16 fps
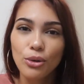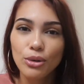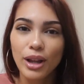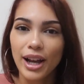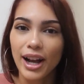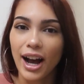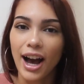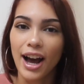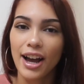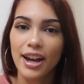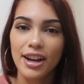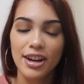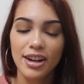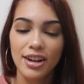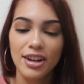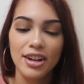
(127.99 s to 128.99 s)
Like,
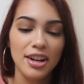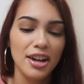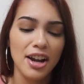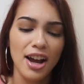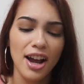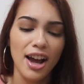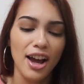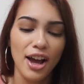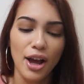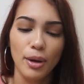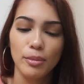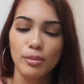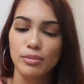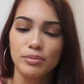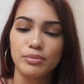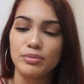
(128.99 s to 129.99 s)
I
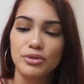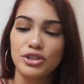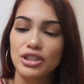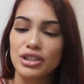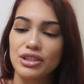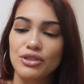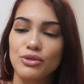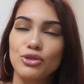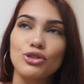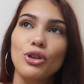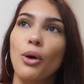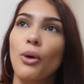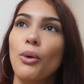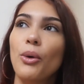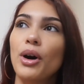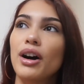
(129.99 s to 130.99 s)
am just
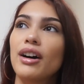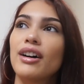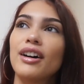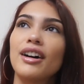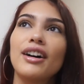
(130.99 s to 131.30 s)
so